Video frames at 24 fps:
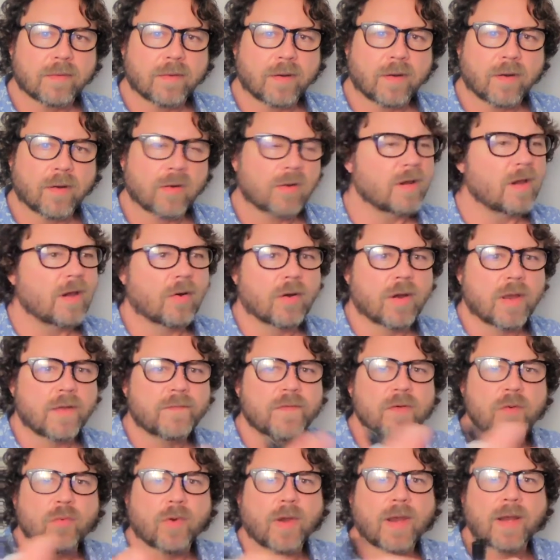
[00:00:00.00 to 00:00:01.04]
Or if
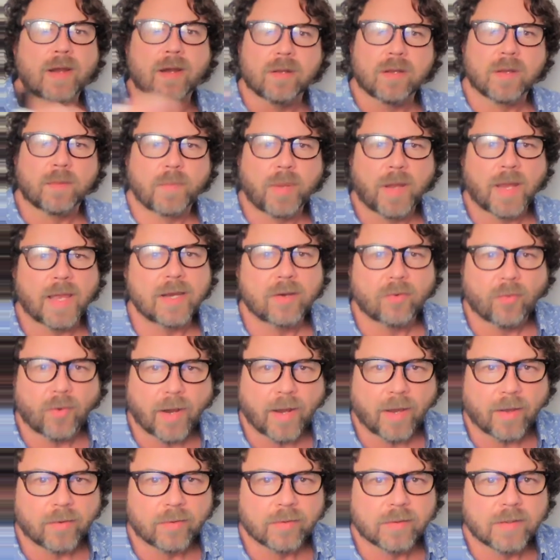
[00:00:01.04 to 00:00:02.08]
you ran on the
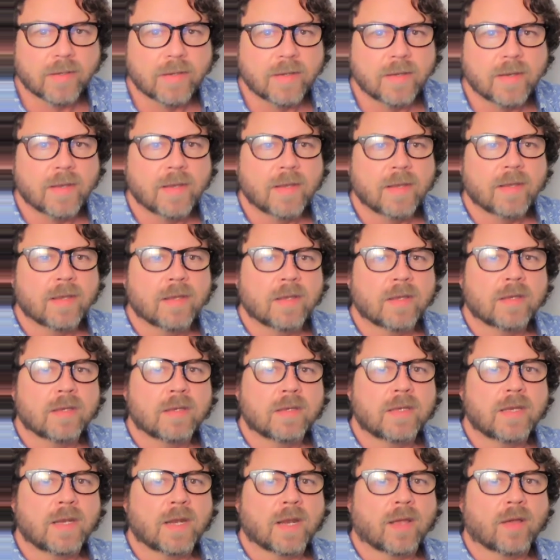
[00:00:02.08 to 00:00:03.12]
playground,
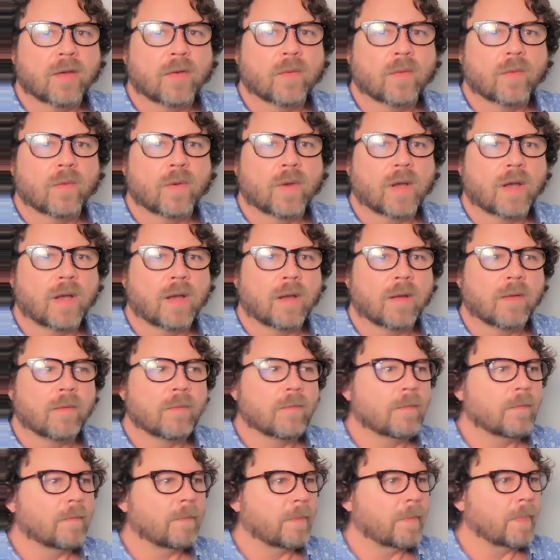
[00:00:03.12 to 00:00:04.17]
you
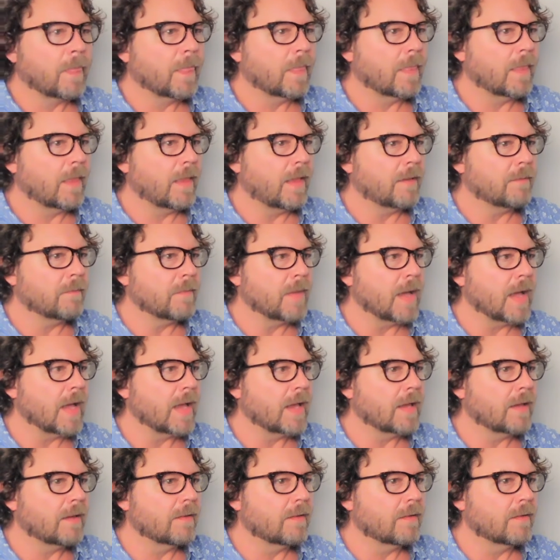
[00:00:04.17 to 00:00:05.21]
know, at
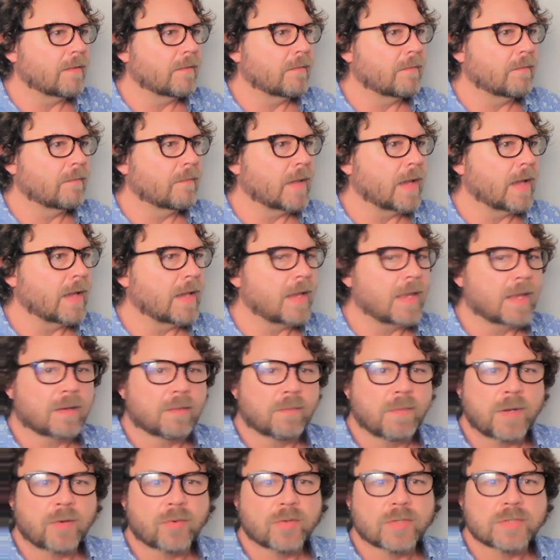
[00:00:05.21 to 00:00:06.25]
my
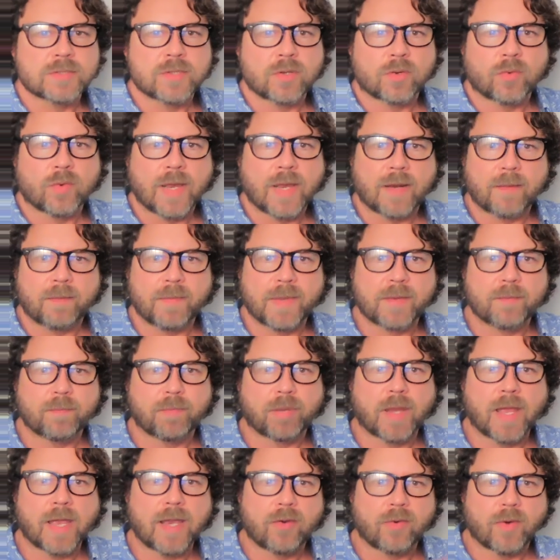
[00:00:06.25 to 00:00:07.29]
elementary school, we had a big
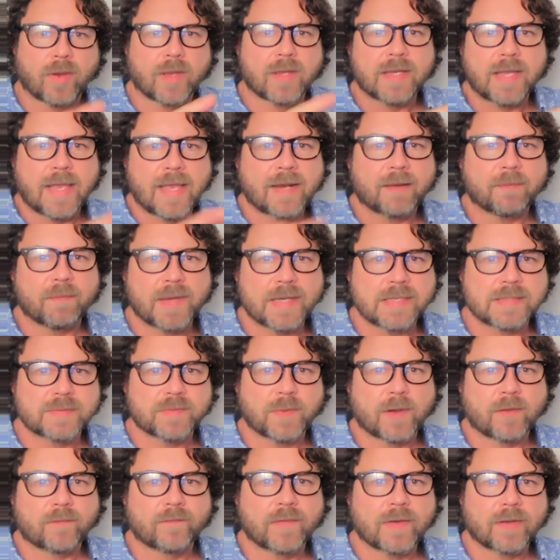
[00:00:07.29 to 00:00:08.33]
playground that had a
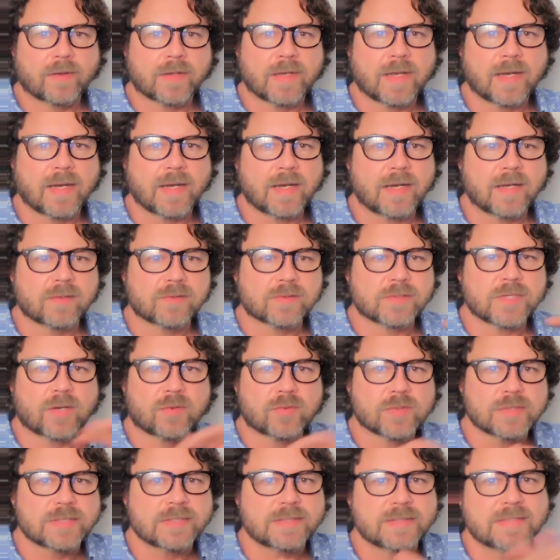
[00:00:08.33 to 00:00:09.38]
baseball field in it. It was
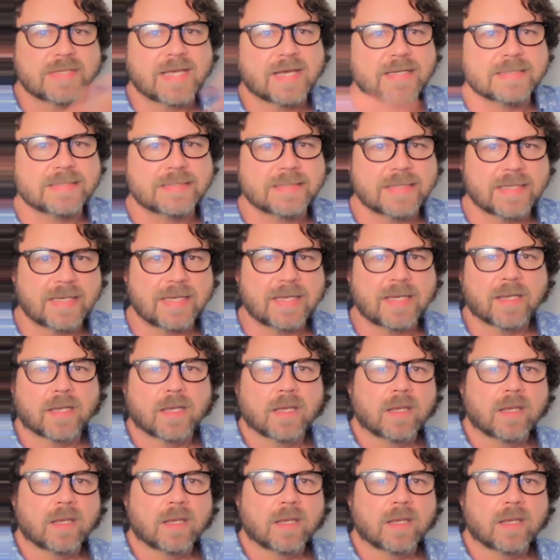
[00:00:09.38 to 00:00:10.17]
always dusty,